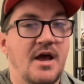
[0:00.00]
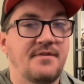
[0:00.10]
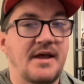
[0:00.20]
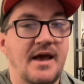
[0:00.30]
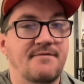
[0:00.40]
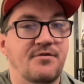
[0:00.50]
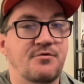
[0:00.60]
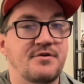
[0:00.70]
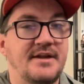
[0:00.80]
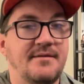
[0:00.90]
they have
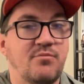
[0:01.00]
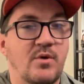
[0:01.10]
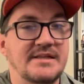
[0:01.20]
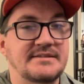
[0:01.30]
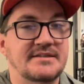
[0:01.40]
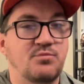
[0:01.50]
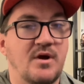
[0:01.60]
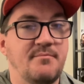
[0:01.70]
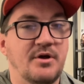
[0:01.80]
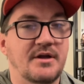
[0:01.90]

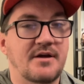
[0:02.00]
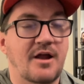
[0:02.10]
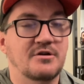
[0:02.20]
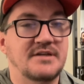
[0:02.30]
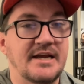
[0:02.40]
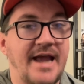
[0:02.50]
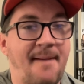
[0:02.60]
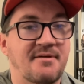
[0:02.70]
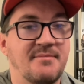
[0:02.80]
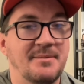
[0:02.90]
$13.61 million in
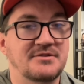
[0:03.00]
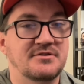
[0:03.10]
cap commitments.